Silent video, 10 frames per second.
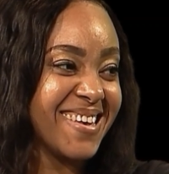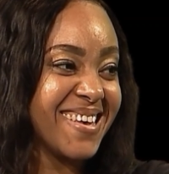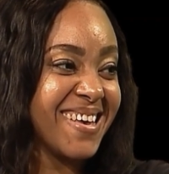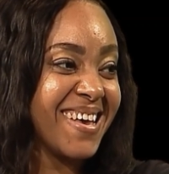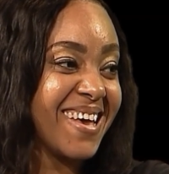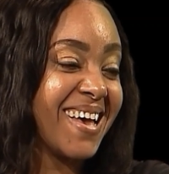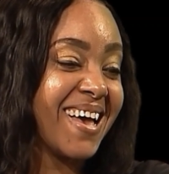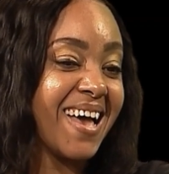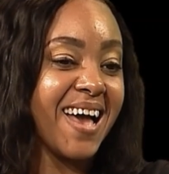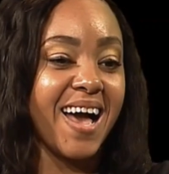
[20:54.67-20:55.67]
Go ahead.
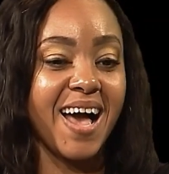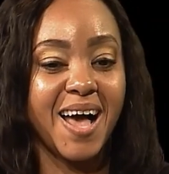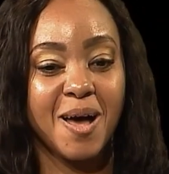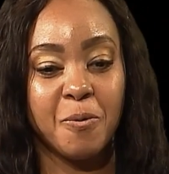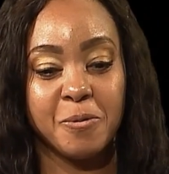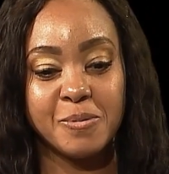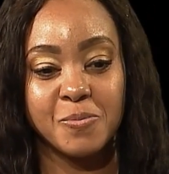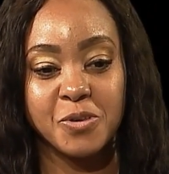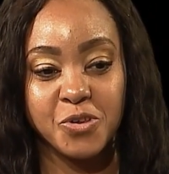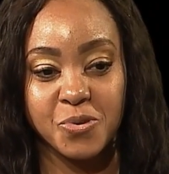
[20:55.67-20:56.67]
Well,
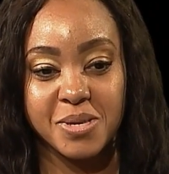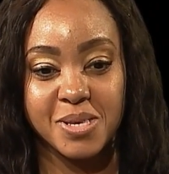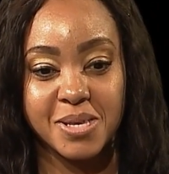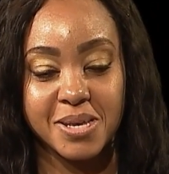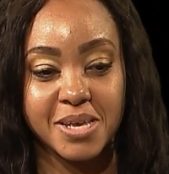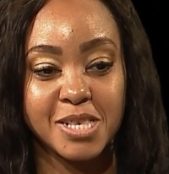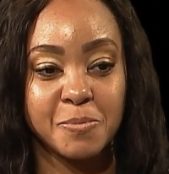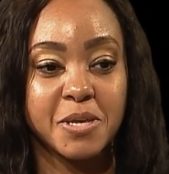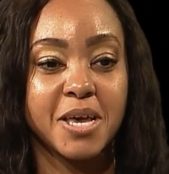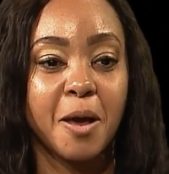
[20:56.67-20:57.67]
Demetrius hits
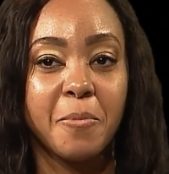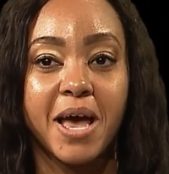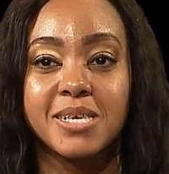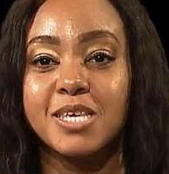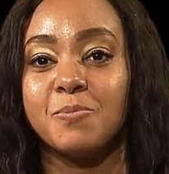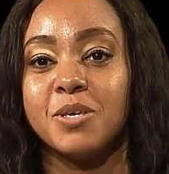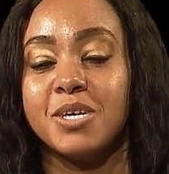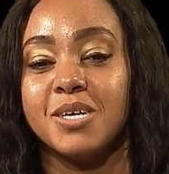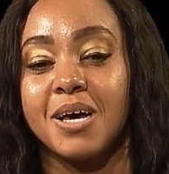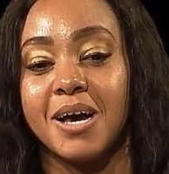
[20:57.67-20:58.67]
me up asking
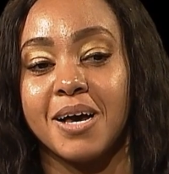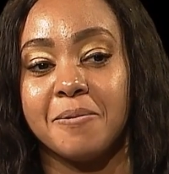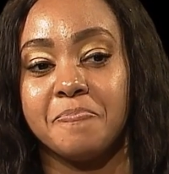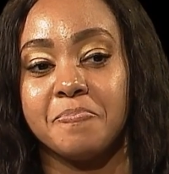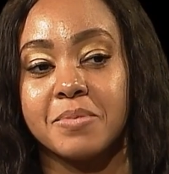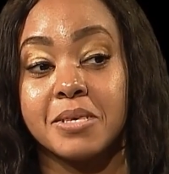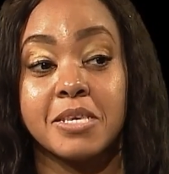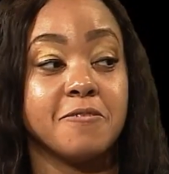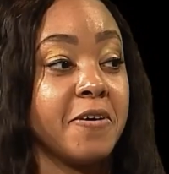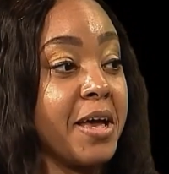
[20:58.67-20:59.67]
me to
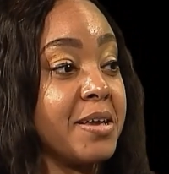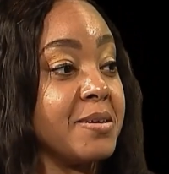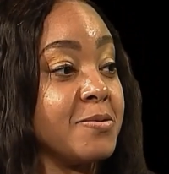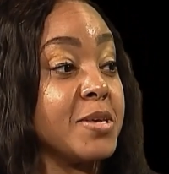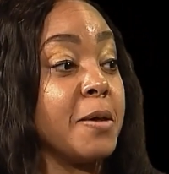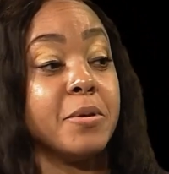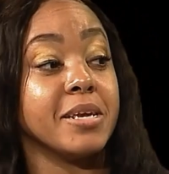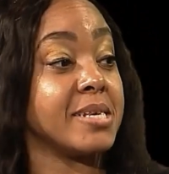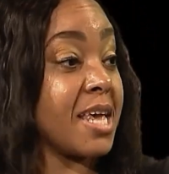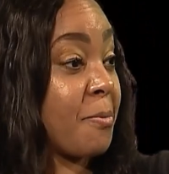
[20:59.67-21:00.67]
see if you gave me an
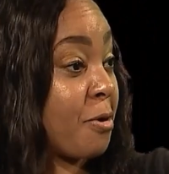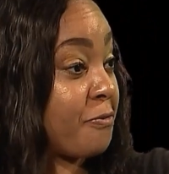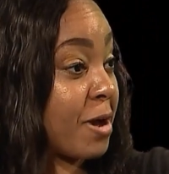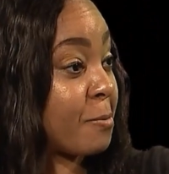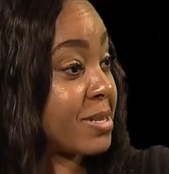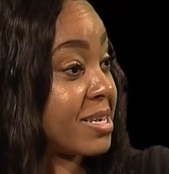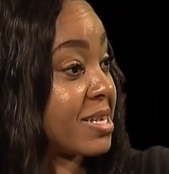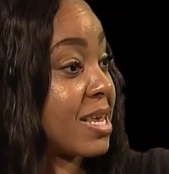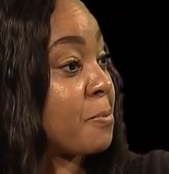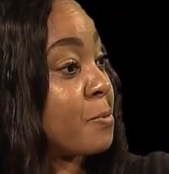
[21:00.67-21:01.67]
example. I forgot what the
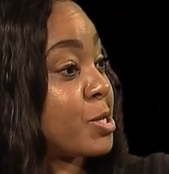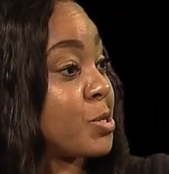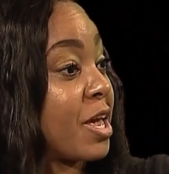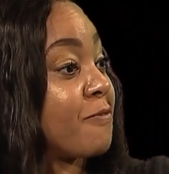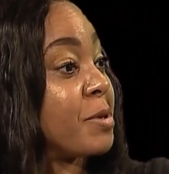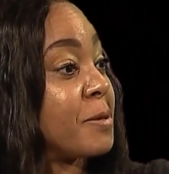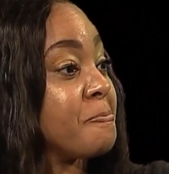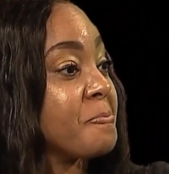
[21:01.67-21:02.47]
example was you gave me.